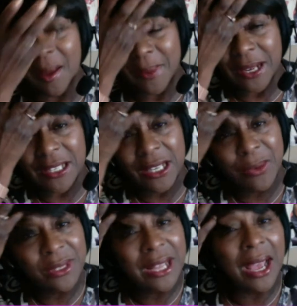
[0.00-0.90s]
because he
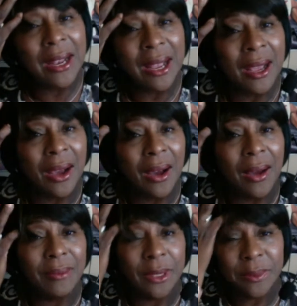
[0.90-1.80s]
was not
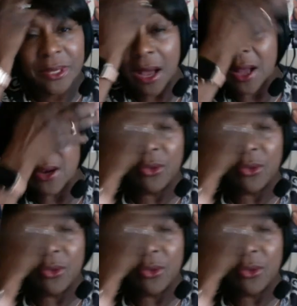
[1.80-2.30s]
on the